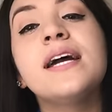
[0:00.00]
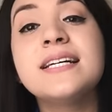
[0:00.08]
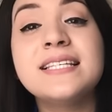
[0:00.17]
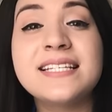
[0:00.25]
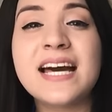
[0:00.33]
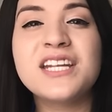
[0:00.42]

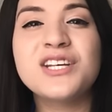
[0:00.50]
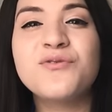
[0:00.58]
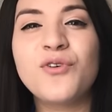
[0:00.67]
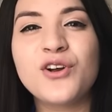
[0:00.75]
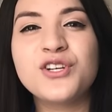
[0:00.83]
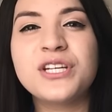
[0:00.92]
extended
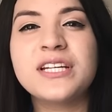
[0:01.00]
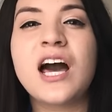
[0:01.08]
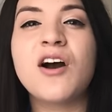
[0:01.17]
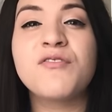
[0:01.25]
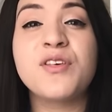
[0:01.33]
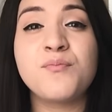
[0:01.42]
version
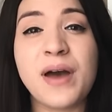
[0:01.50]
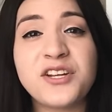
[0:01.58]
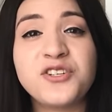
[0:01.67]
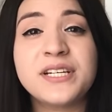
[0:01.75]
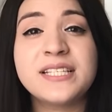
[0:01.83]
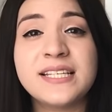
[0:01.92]
of the
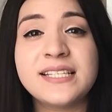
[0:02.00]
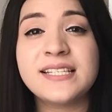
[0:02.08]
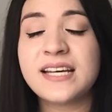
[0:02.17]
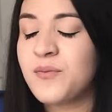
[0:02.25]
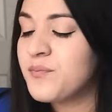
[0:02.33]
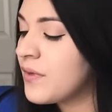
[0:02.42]
metric
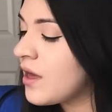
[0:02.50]
system,